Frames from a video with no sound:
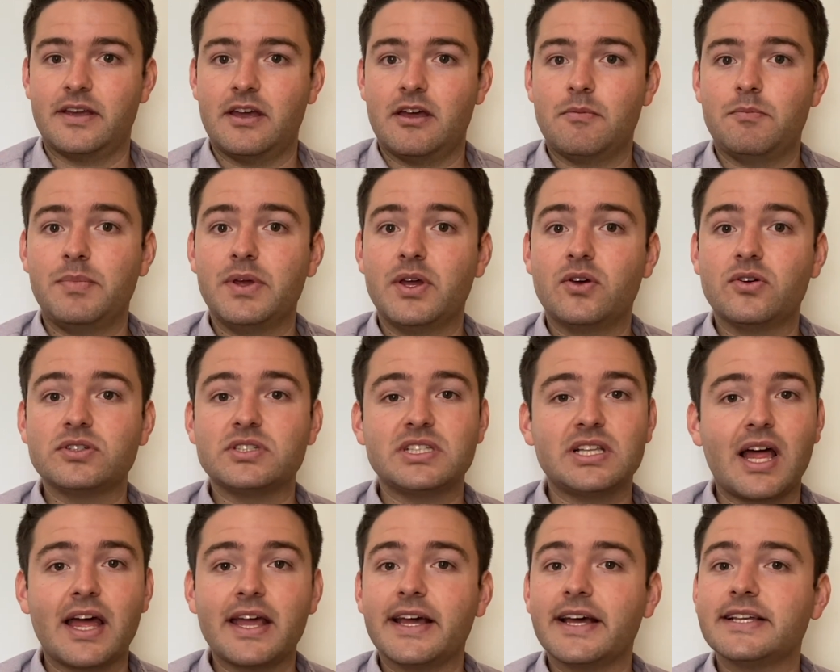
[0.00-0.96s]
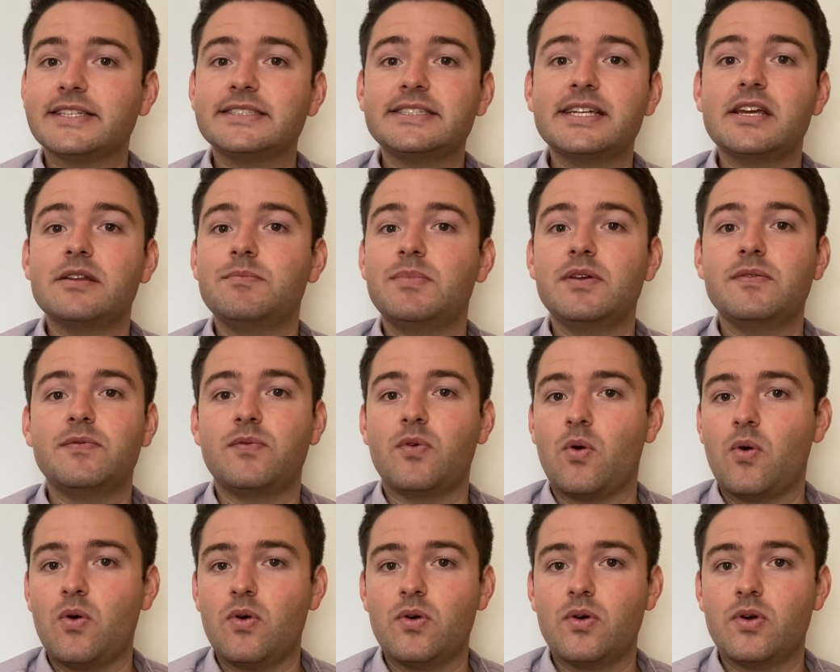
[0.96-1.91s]
Because like I said
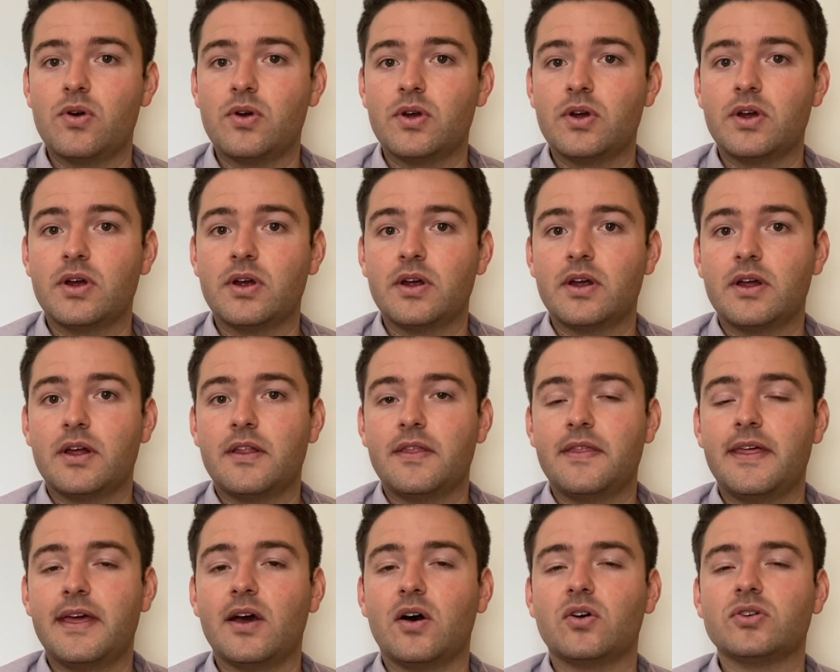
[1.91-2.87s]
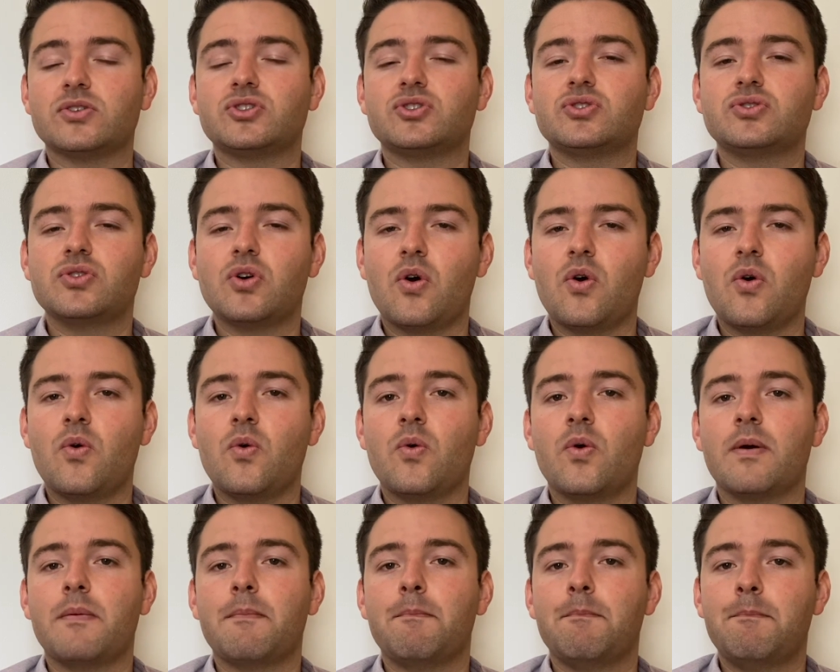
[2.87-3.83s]
before, there are
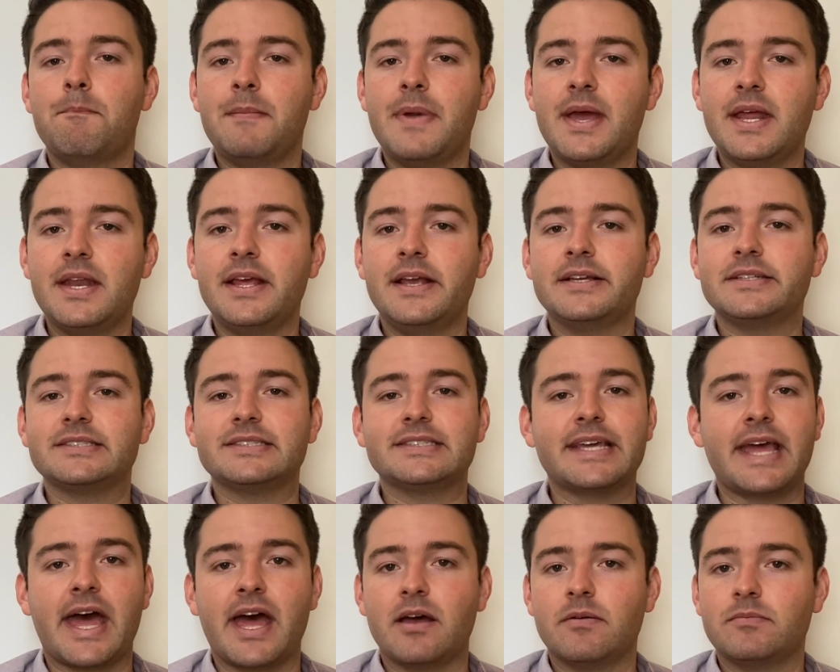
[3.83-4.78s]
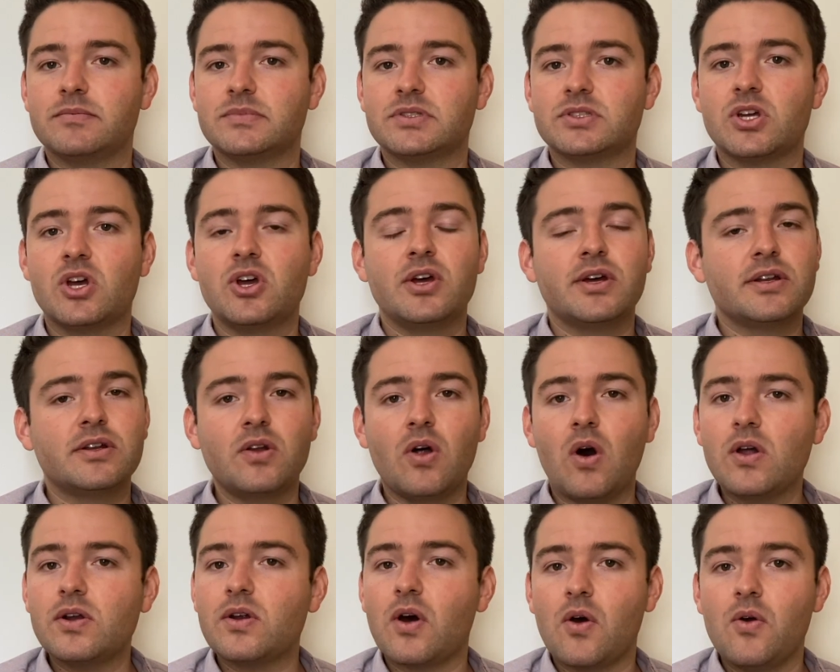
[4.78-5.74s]
so many scams,
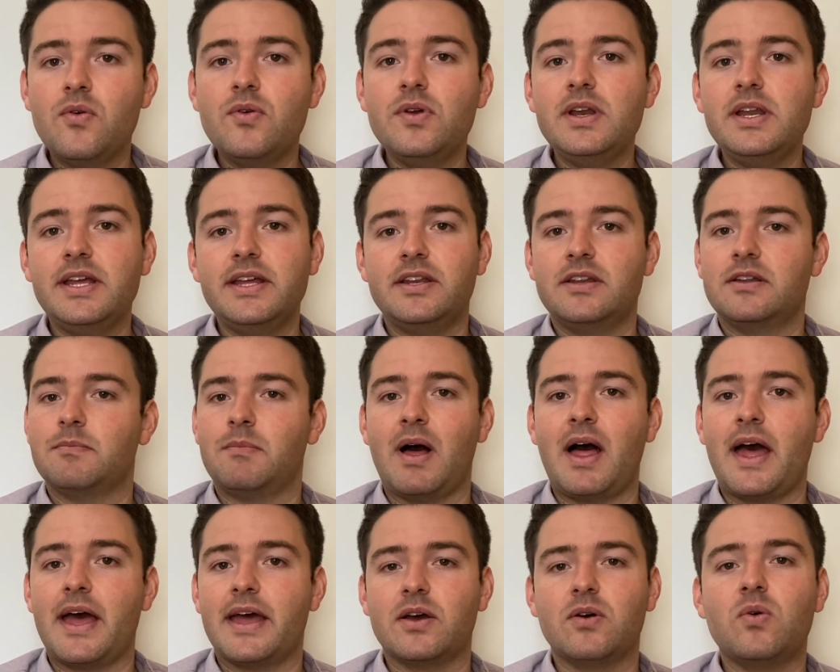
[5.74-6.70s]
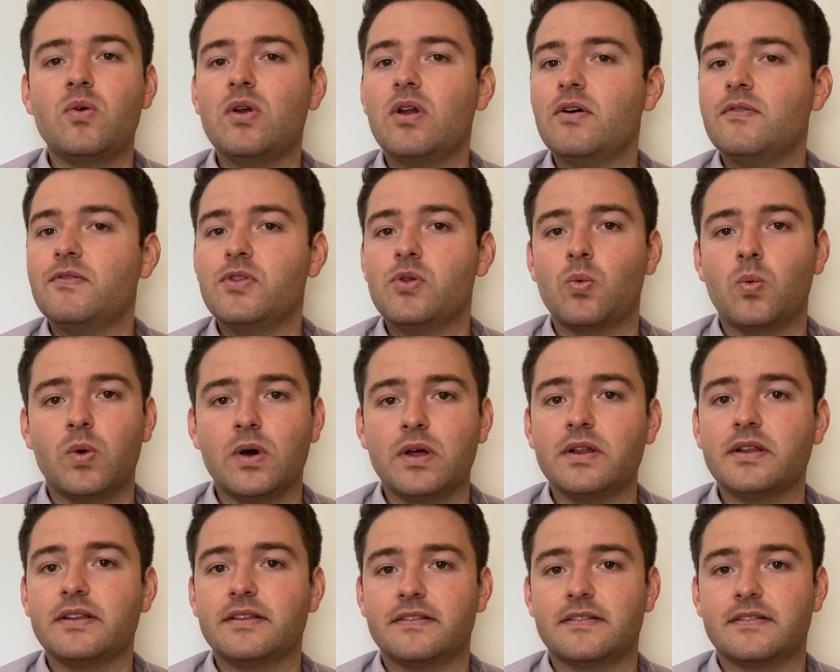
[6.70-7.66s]
not only in Dubai, all over the
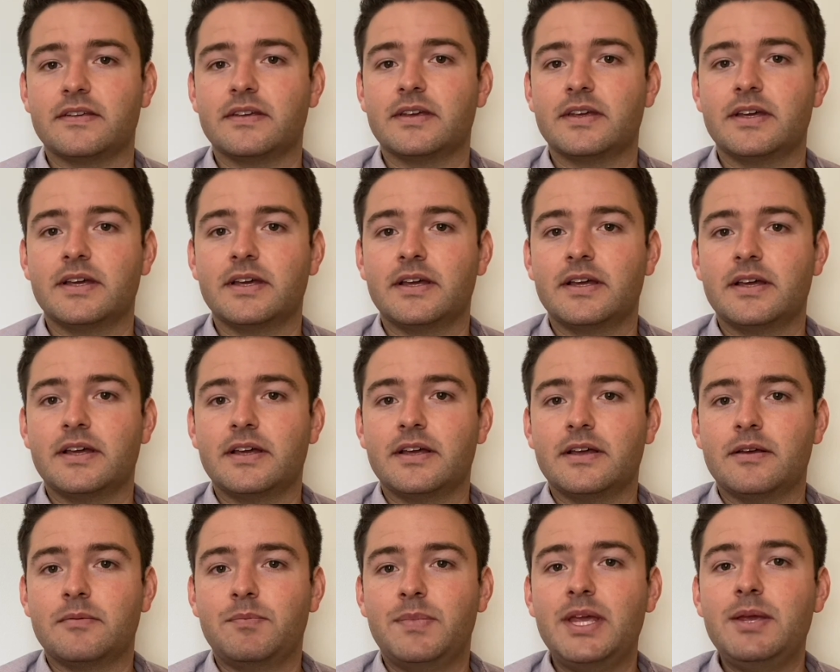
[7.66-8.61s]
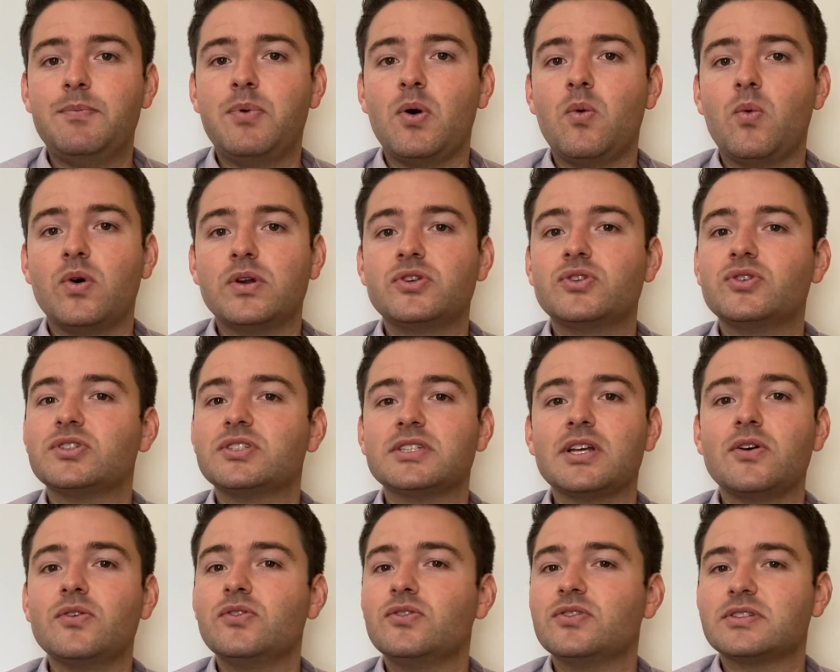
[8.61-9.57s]
world. People want to
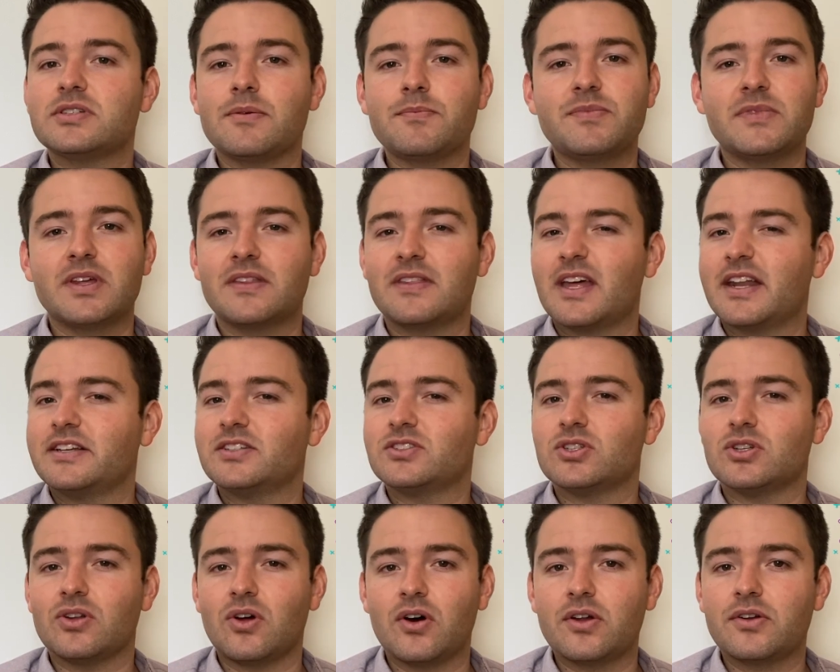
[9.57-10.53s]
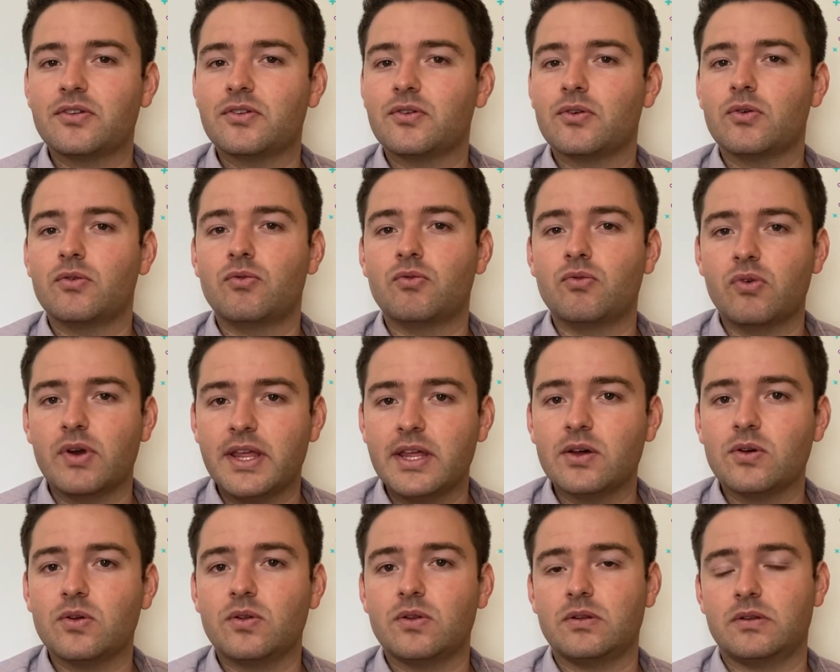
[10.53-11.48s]
sell you something that is not
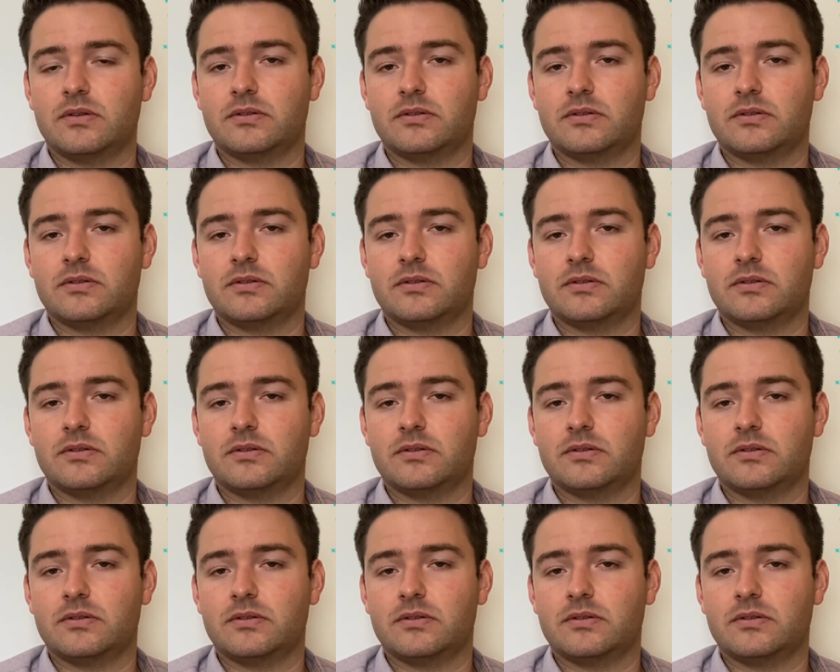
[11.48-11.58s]
real.